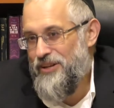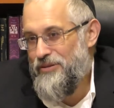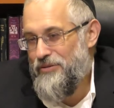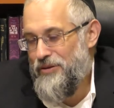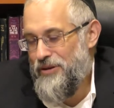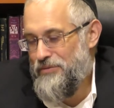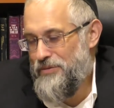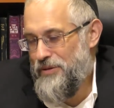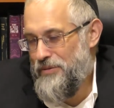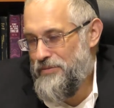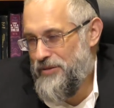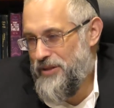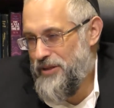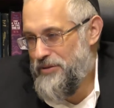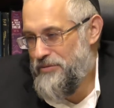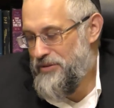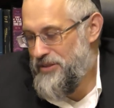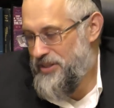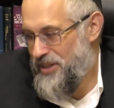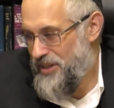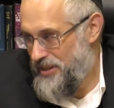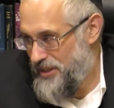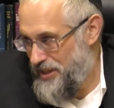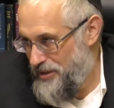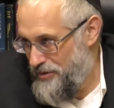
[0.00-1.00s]
When people are
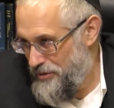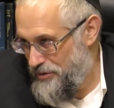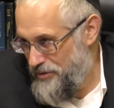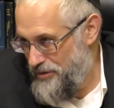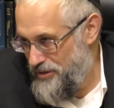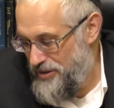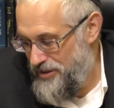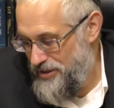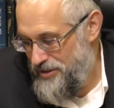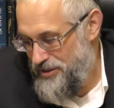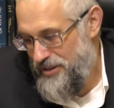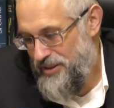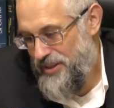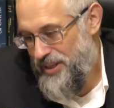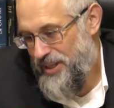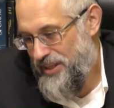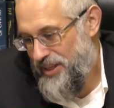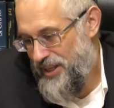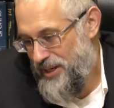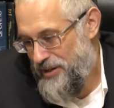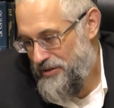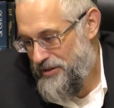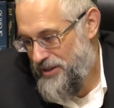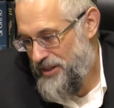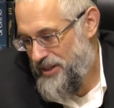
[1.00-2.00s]
interested in their own goods, and then
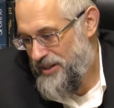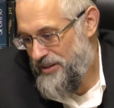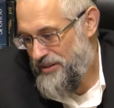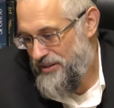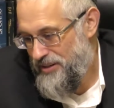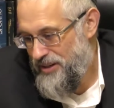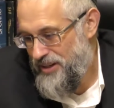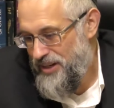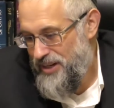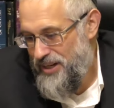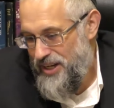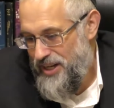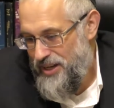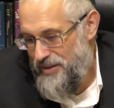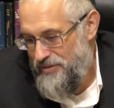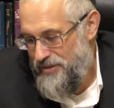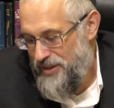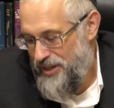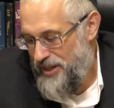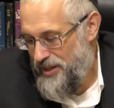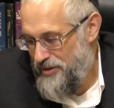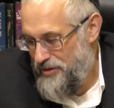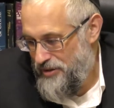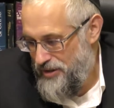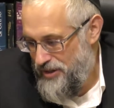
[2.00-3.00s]
they don't care if
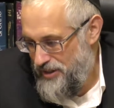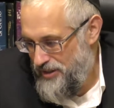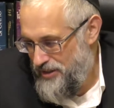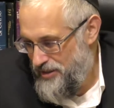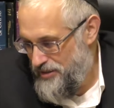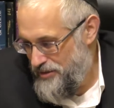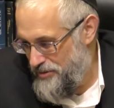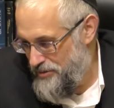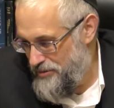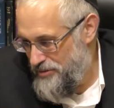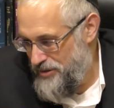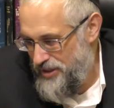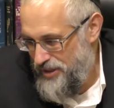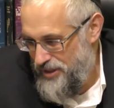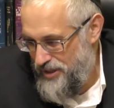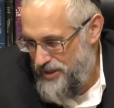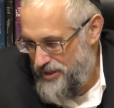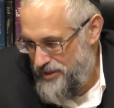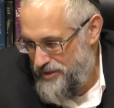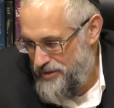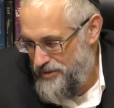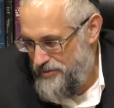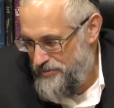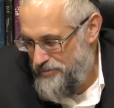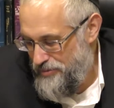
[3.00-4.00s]
they're going
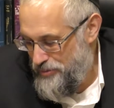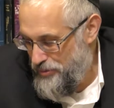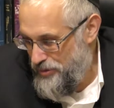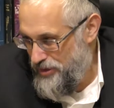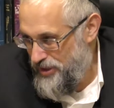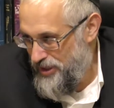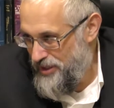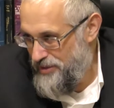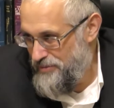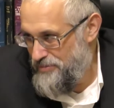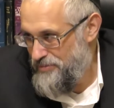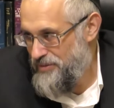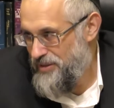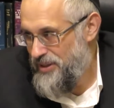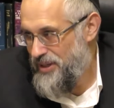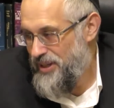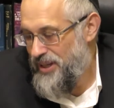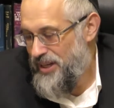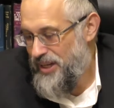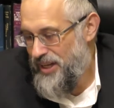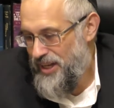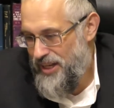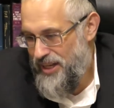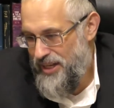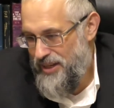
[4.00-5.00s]
to fool him
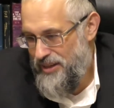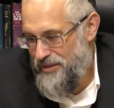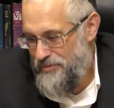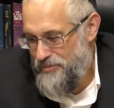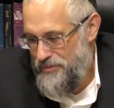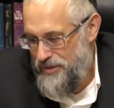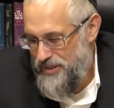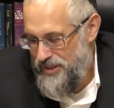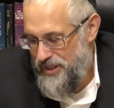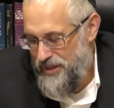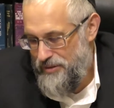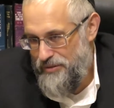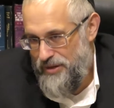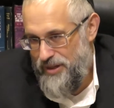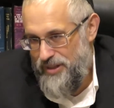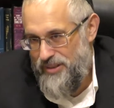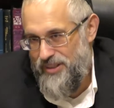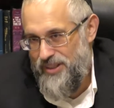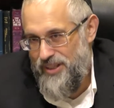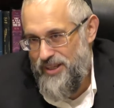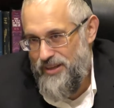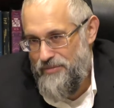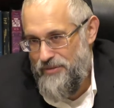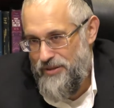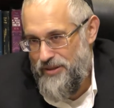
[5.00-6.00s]
and misdirect
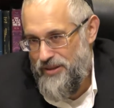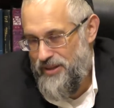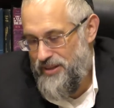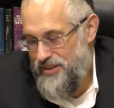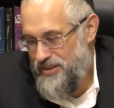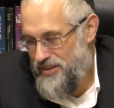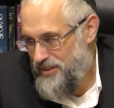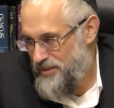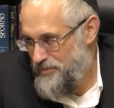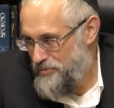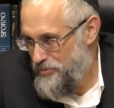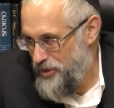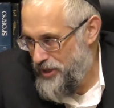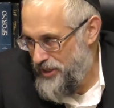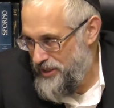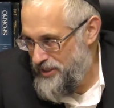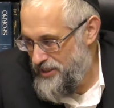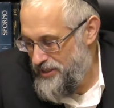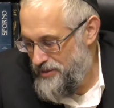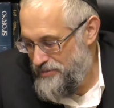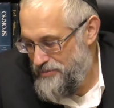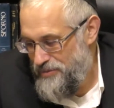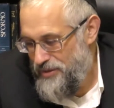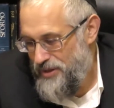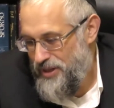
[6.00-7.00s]
him and just to praise
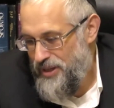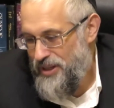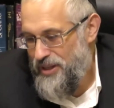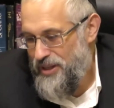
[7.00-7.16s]
him